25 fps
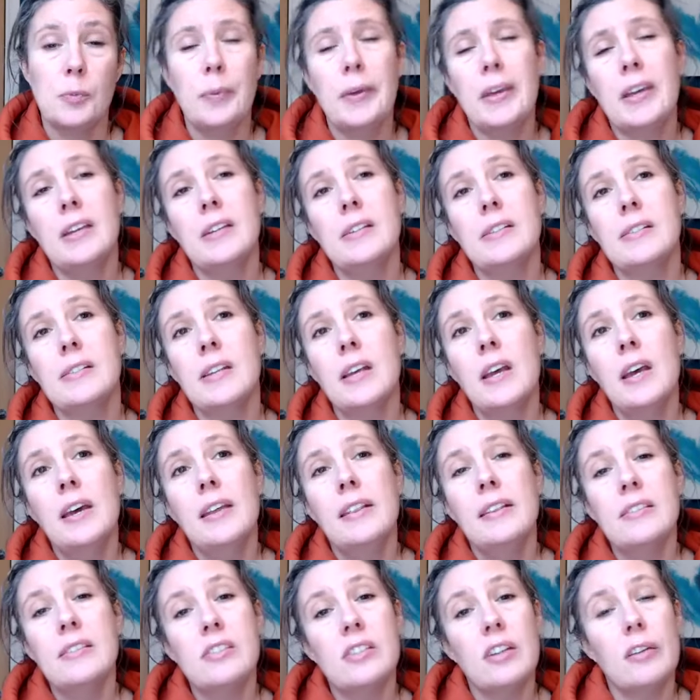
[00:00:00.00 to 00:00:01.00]
because
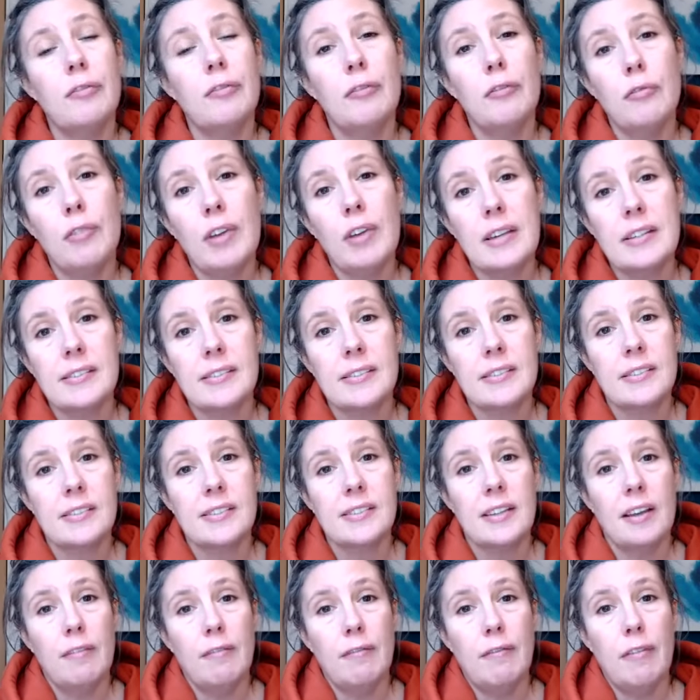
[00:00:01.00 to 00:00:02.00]
there's different
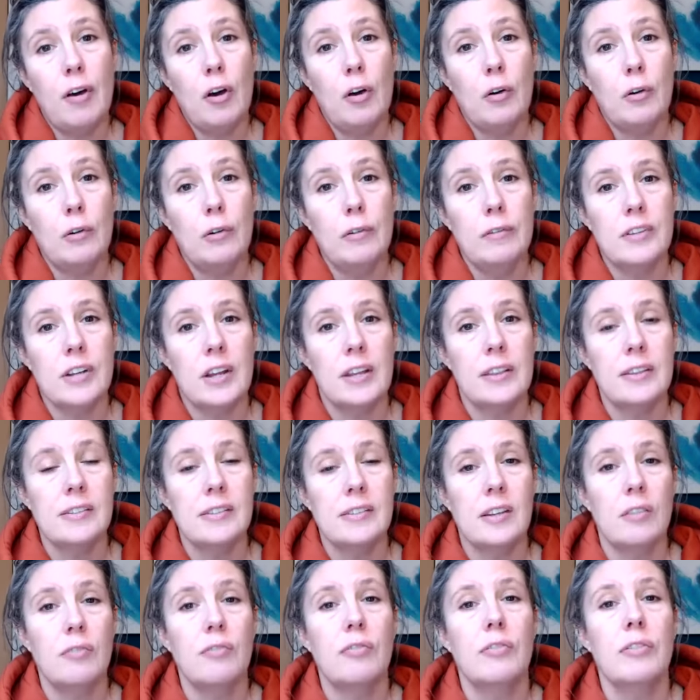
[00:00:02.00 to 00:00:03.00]
risks involved and
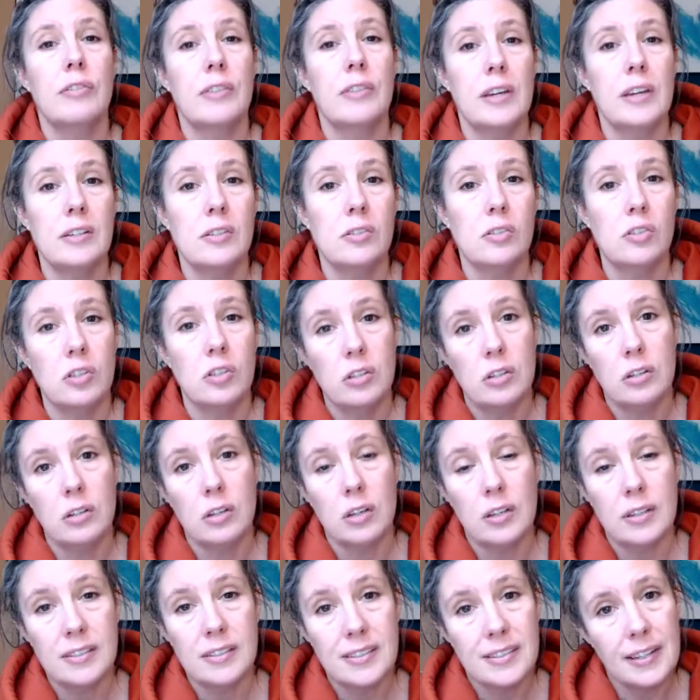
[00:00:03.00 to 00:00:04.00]
there's different things to
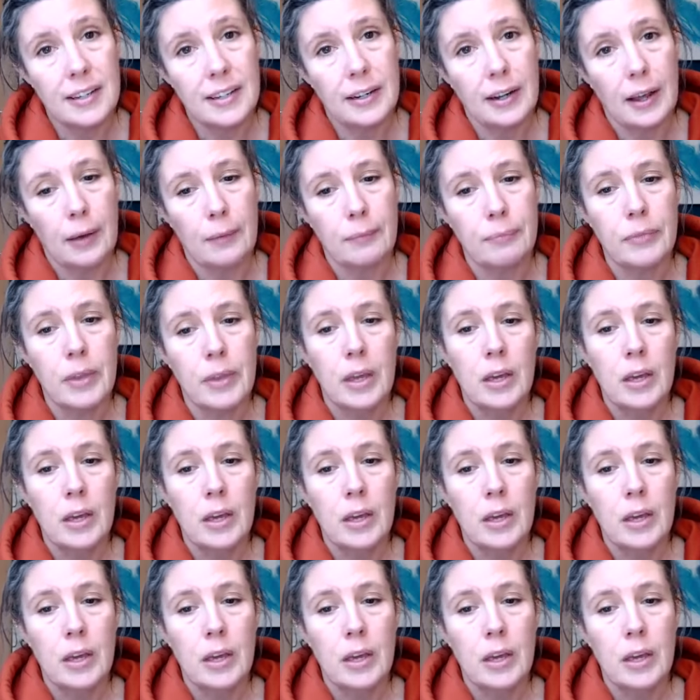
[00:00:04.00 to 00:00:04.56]
consider.